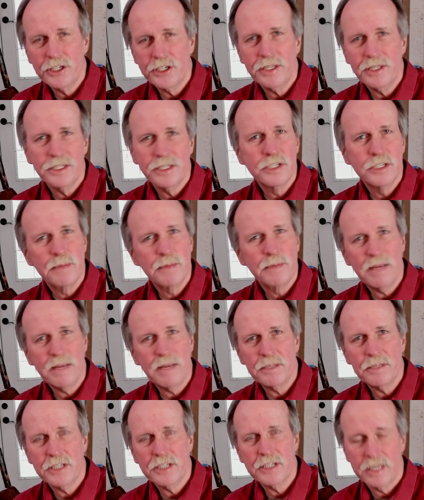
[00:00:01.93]
This is Bob the
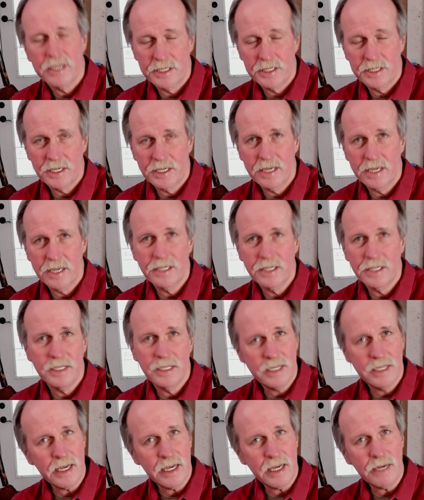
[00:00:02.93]
Science Guy, and
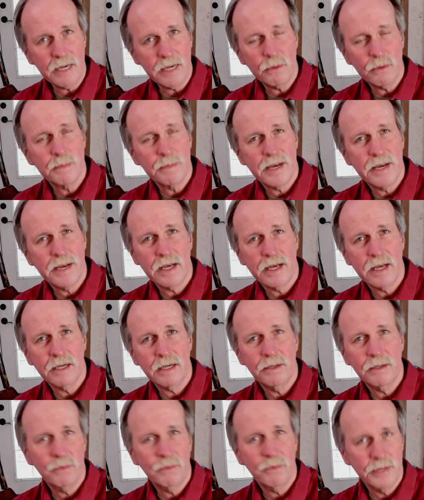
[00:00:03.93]
today we're back
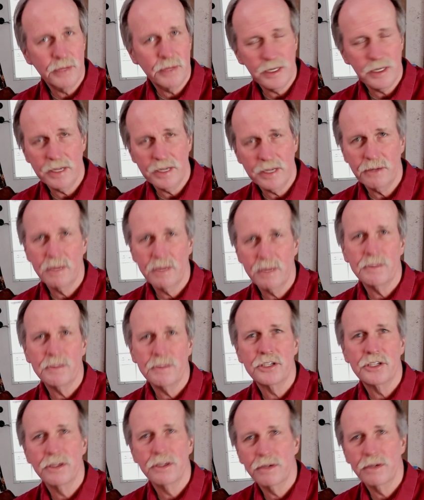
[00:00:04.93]
with another
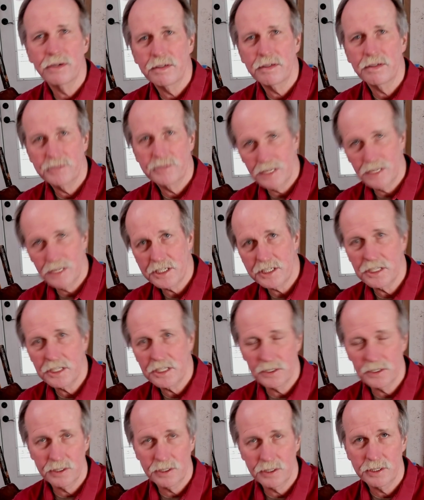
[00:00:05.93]
episode of Lessons
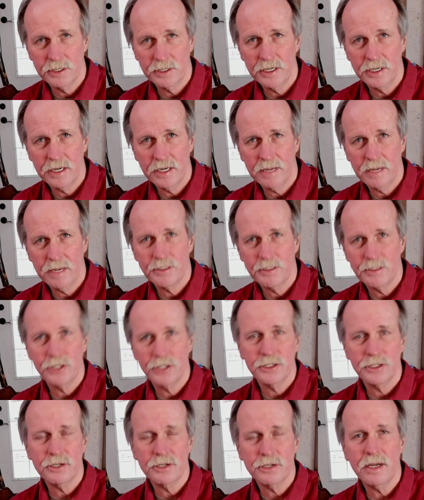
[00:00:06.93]
Learned in Amateur
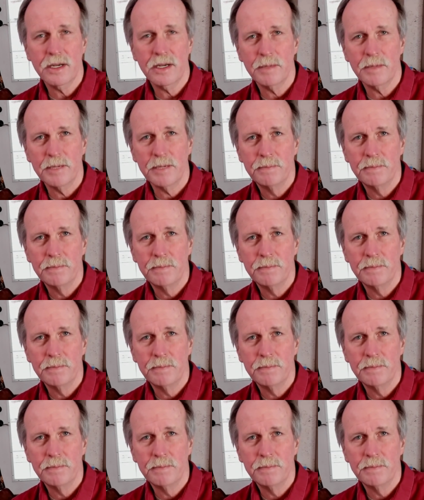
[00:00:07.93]
Astronomy.